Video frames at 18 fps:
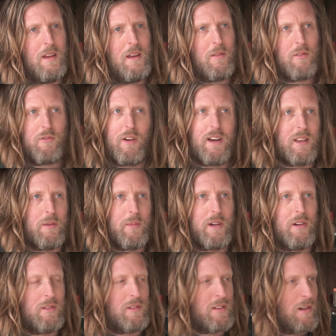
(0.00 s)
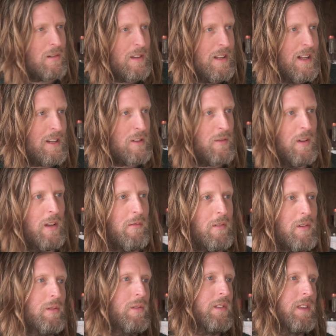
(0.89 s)
it was great that we got to go to Nashville
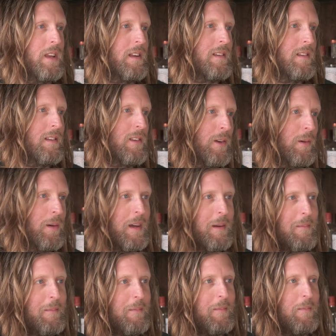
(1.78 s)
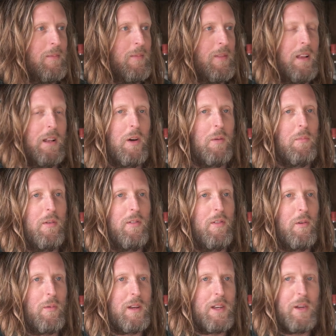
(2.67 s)
and record this and do it long
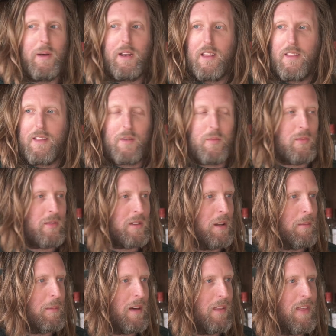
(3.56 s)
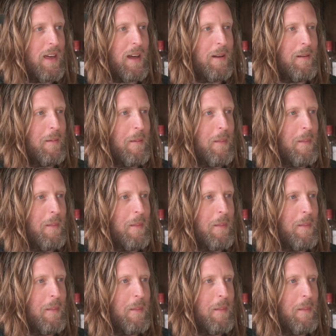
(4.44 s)
before we knew any of this was going to be a thing.